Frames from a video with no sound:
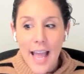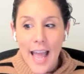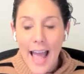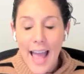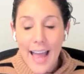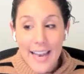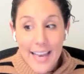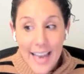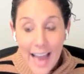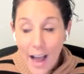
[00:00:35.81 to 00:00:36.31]

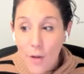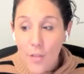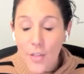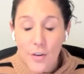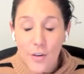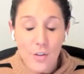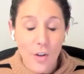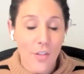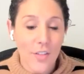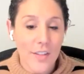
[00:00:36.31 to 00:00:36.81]
And now
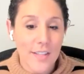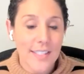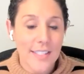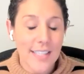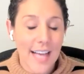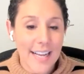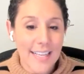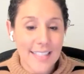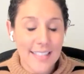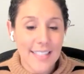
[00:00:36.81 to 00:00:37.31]
there's all this
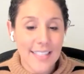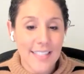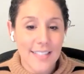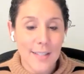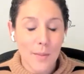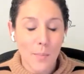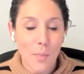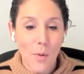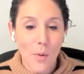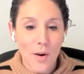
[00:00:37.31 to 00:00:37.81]
science to
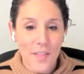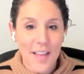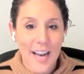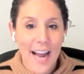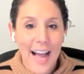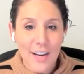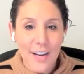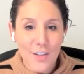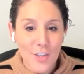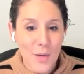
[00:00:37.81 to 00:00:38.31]
support that
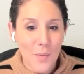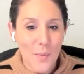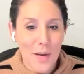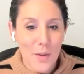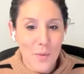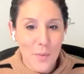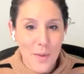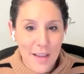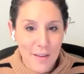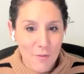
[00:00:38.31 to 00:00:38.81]
actually when
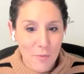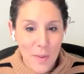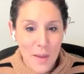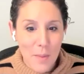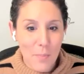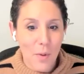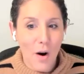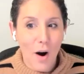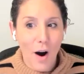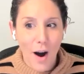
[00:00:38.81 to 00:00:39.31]
you give
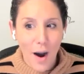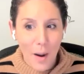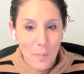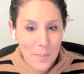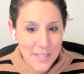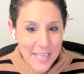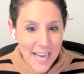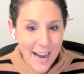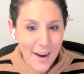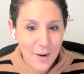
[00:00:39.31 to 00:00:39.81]
people
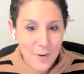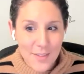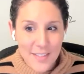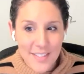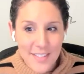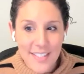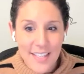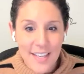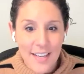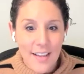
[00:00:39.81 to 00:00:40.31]

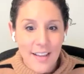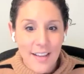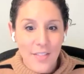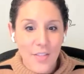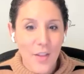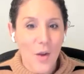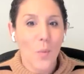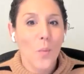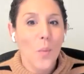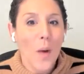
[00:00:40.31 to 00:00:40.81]
opt-outs,
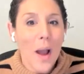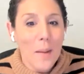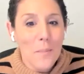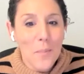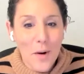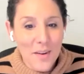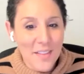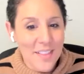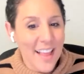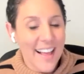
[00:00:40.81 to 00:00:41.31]
they're way
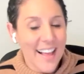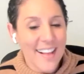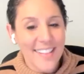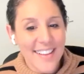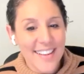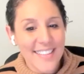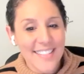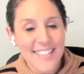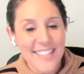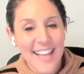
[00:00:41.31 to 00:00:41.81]
more
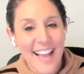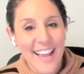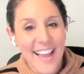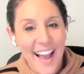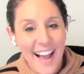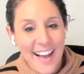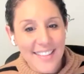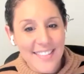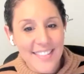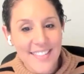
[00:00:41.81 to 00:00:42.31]
likely to say
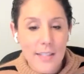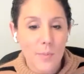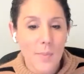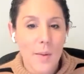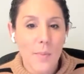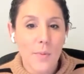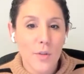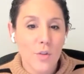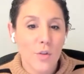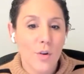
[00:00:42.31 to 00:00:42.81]
yes.
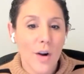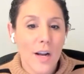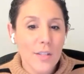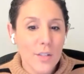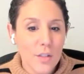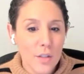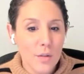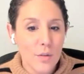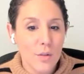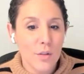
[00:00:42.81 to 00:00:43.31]
People
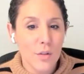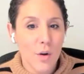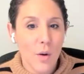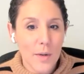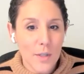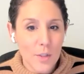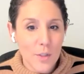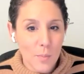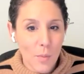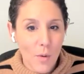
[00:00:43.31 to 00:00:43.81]
trust you so
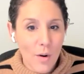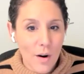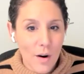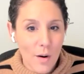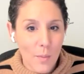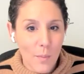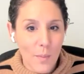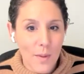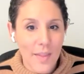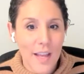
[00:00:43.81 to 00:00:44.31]
much
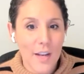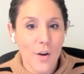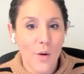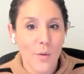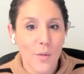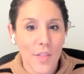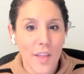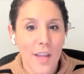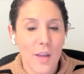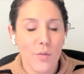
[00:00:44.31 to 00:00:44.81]
more when they
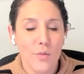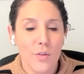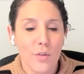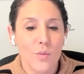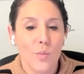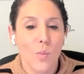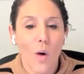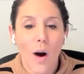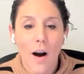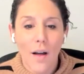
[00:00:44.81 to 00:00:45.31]
don't think you just
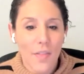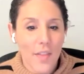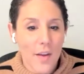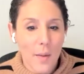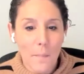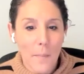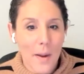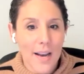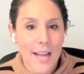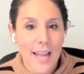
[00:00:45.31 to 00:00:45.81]
want
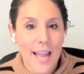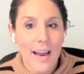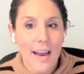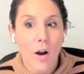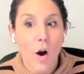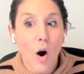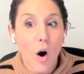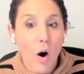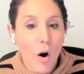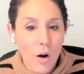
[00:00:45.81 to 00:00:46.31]
their money at
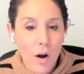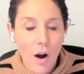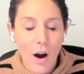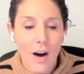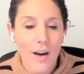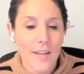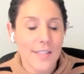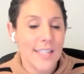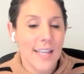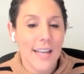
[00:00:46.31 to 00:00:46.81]
all
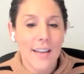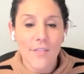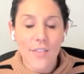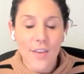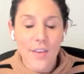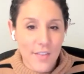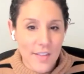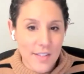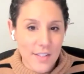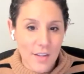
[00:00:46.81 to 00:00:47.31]
costs, even
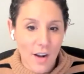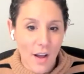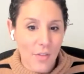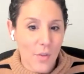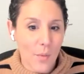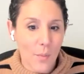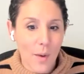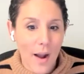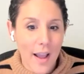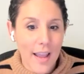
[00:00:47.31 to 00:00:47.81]
if it's not
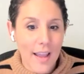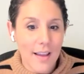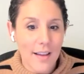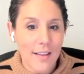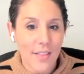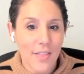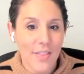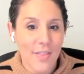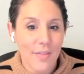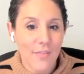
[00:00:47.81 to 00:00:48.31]
the right
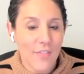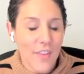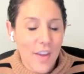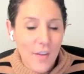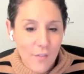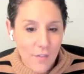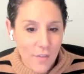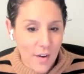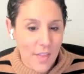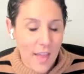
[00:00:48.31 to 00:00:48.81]

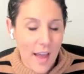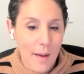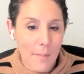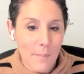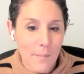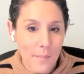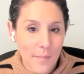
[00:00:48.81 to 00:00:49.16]
fit for them.